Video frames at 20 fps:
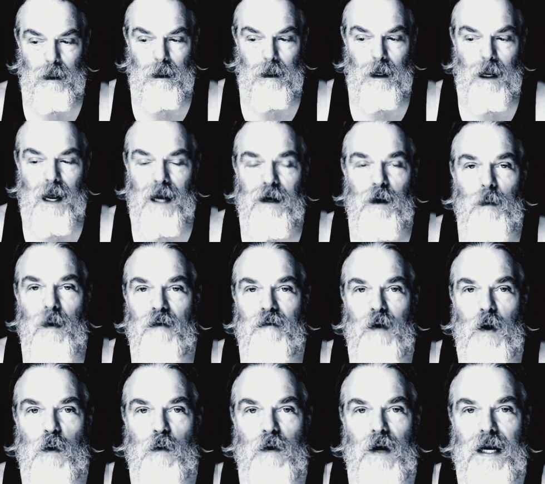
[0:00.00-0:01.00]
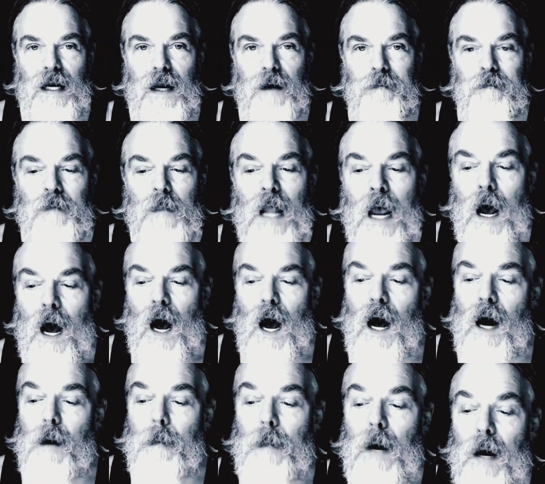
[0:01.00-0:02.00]
I hear my phone ringing.
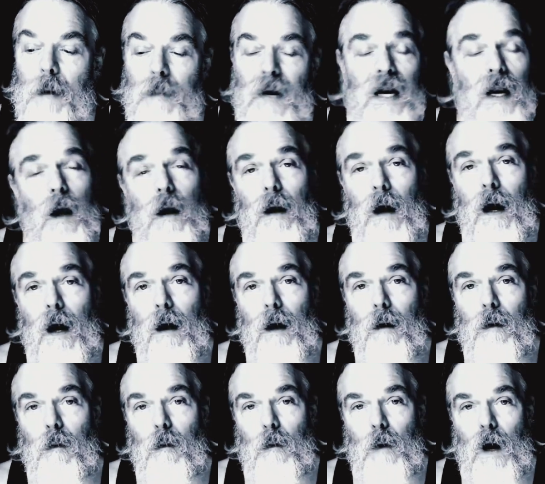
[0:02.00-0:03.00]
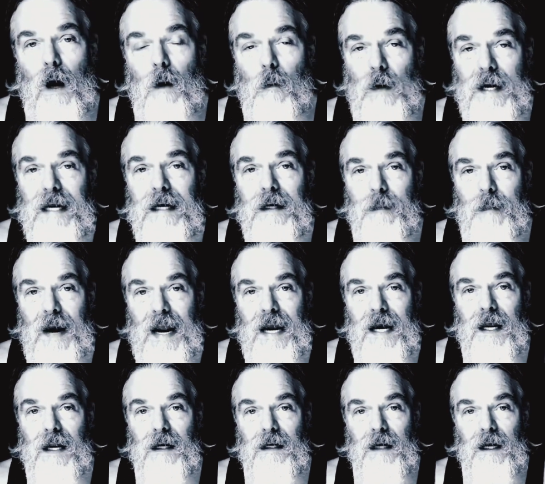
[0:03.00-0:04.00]
But a weak
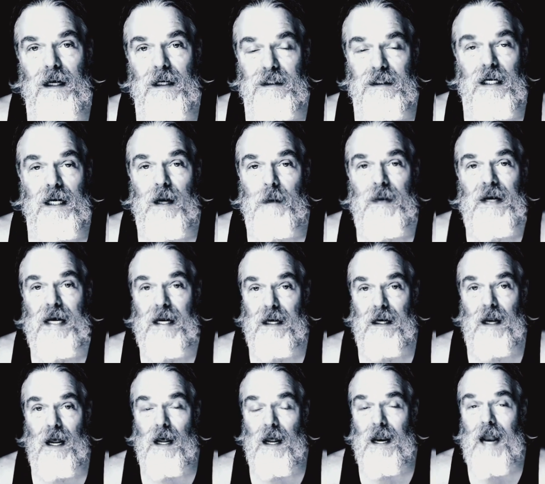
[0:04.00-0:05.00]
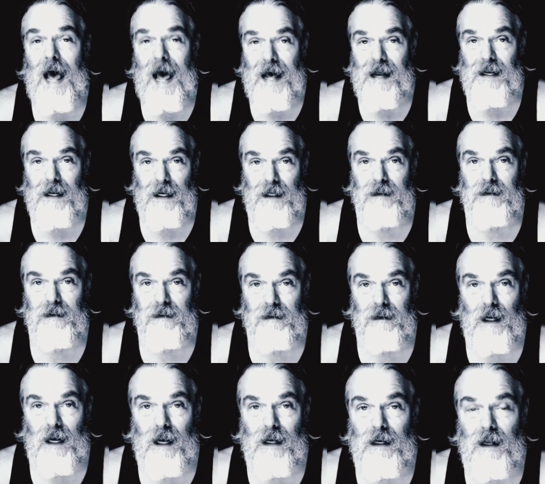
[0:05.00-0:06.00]
man is going to be an addict.
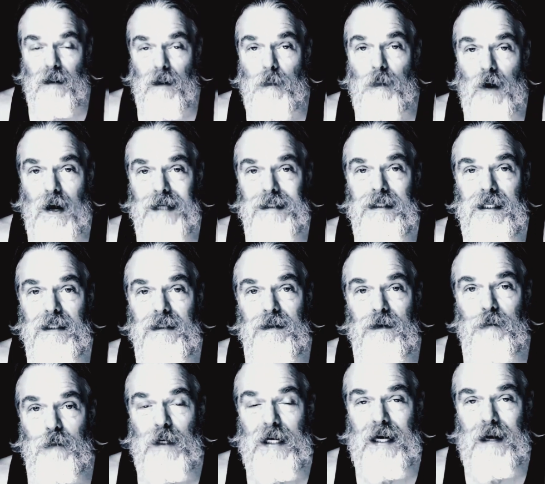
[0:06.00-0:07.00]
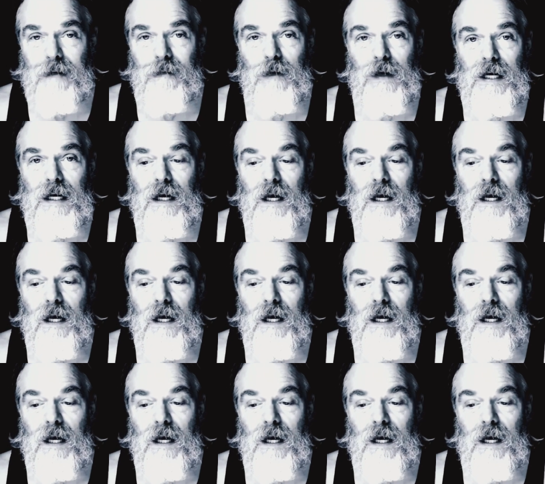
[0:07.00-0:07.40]
And in the process of recovery,